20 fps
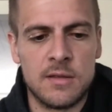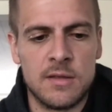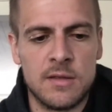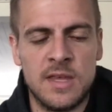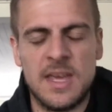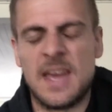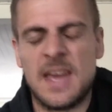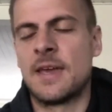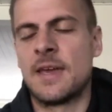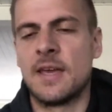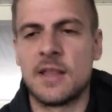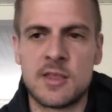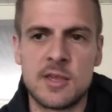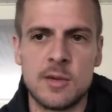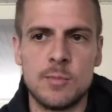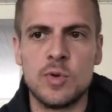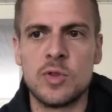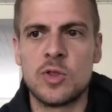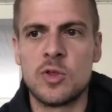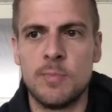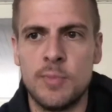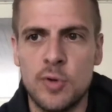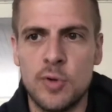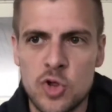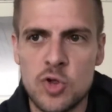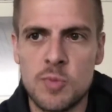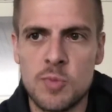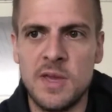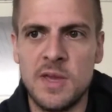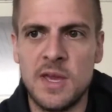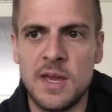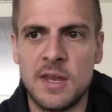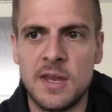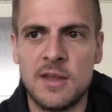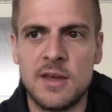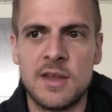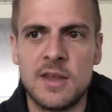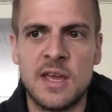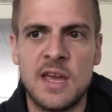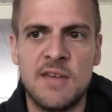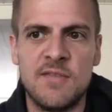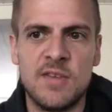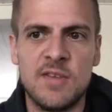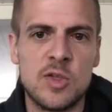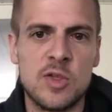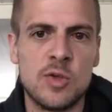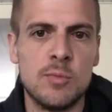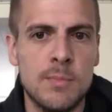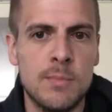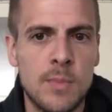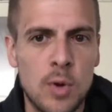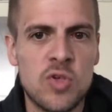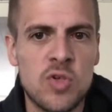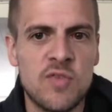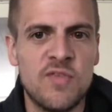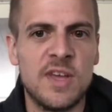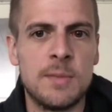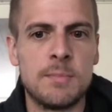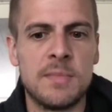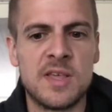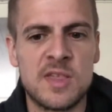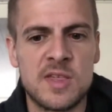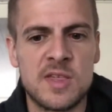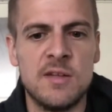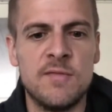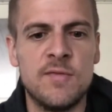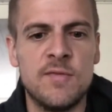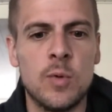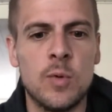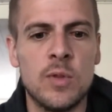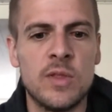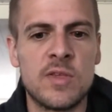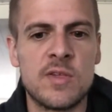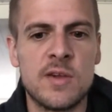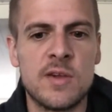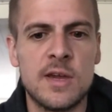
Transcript: get someone to push me and not having to motivate myself all the time,